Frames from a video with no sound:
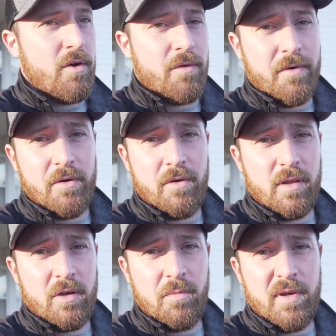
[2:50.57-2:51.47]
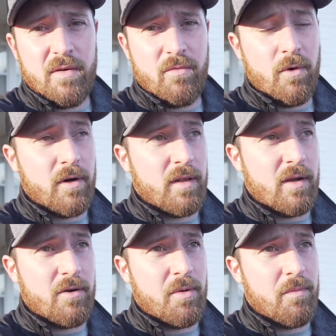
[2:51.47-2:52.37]
If you're doing a little bit of work like
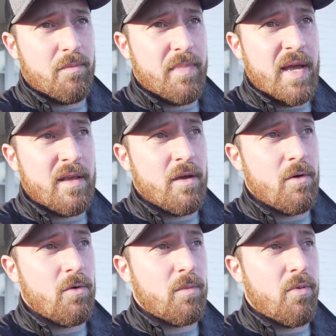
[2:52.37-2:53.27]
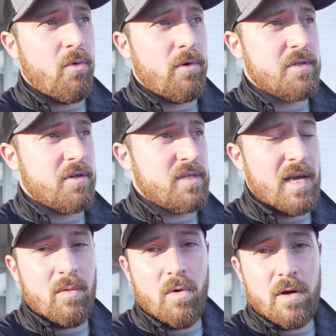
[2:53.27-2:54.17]
on your patio or porch or
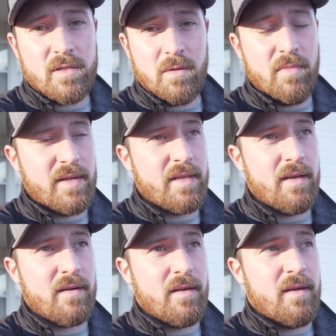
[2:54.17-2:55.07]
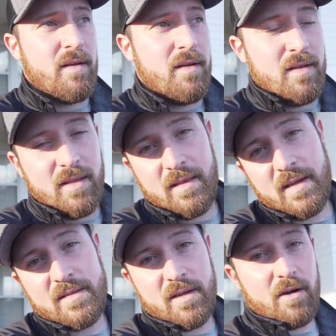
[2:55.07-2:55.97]
sidewalk, something like that, then I think
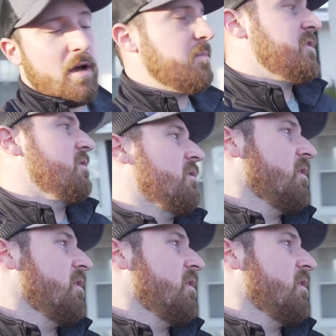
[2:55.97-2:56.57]
it's a good option.